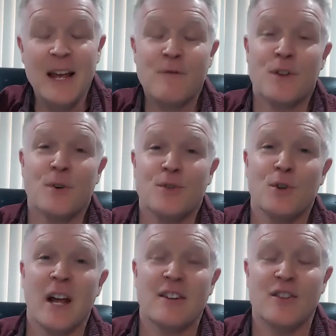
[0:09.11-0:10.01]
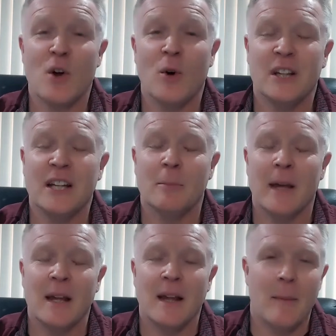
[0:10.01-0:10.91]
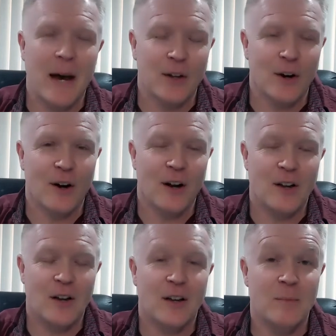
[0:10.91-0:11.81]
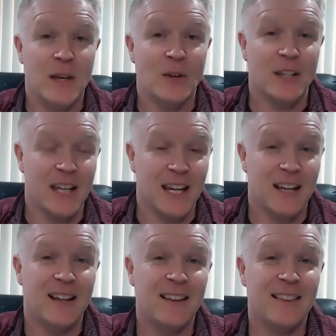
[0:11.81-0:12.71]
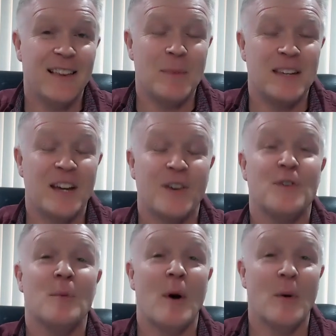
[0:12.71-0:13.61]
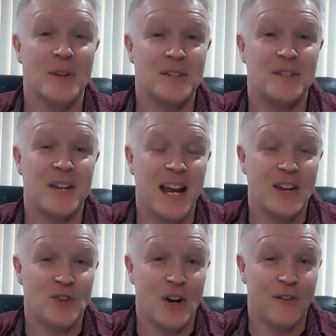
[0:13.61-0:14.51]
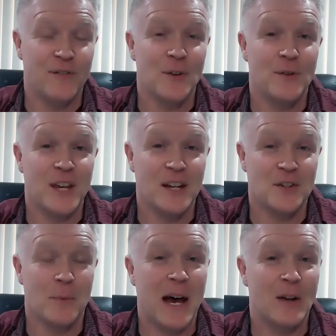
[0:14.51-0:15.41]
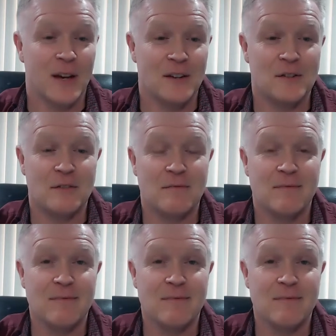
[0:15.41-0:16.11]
For those who'd like to know a little bit about our community, let me take a few moments and share a few things about us.